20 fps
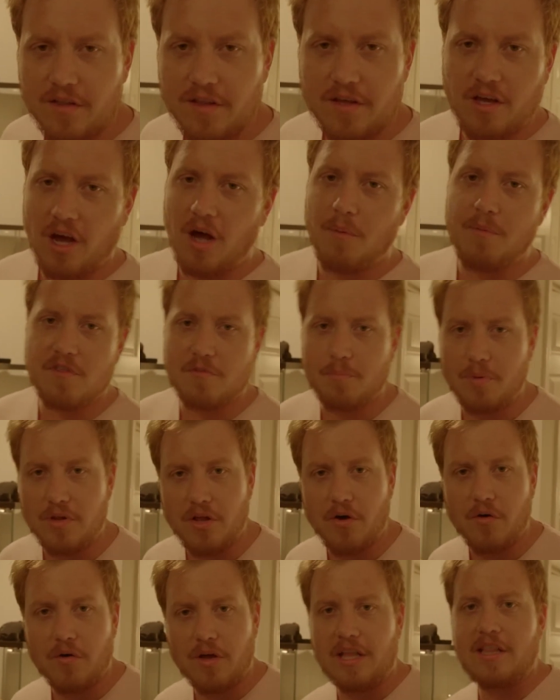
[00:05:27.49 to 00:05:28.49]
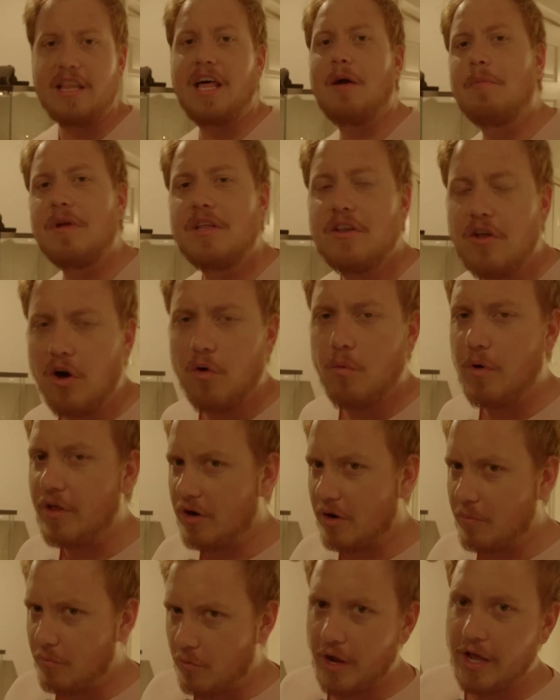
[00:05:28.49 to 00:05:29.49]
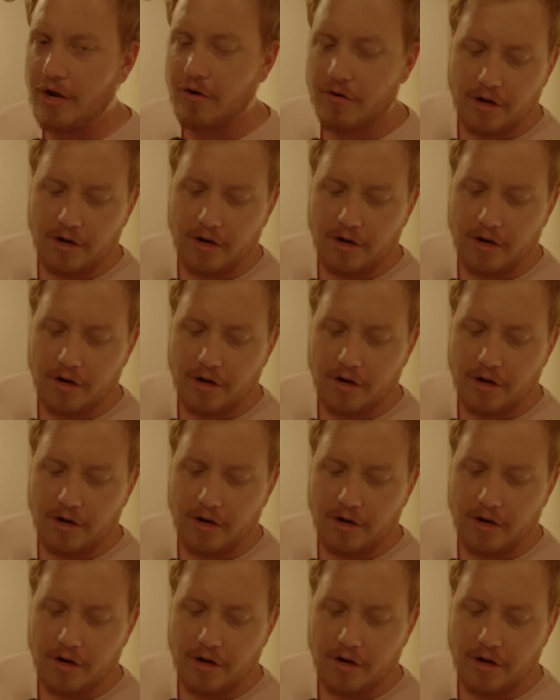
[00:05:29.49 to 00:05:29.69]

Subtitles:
the comments below can let me know whether I'm right or